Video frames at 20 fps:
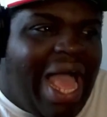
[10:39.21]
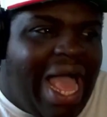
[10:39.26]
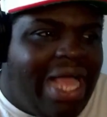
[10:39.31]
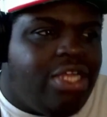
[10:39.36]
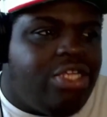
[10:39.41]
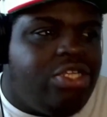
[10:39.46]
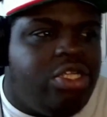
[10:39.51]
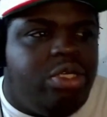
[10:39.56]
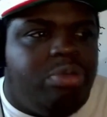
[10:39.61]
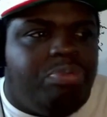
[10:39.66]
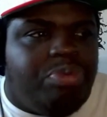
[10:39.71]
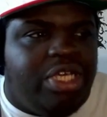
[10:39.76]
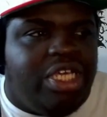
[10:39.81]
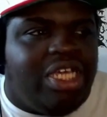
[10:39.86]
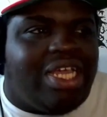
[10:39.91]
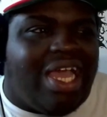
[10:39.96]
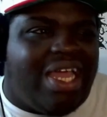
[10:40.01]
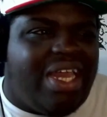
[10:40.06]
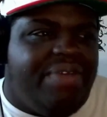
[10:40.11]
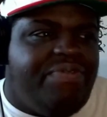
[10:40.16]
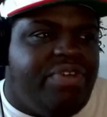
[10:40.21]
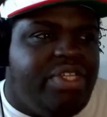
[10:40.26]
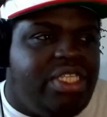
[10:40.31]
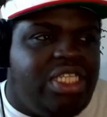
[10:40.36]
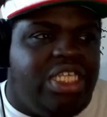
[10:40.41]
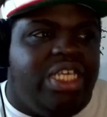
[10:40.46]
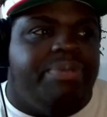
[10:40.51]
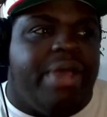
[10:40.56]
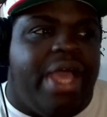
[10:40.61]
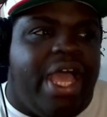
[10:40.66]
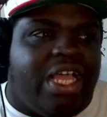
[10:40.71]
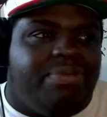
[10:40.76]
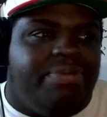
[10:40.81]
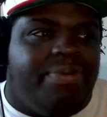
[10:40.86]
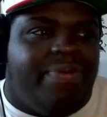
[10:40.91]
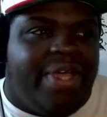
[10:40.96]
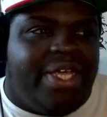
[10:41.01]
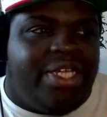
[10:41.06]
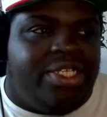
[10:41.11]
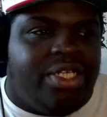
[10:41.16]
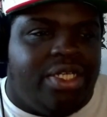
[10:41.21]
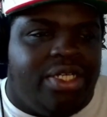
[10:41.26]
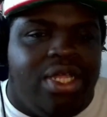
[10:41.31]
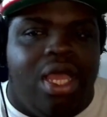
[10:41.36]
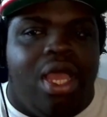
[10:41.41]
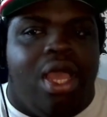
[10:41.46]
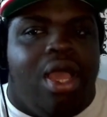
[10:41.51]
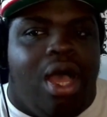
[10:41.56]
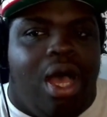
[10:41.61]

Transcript: actually be kind of a deep exploration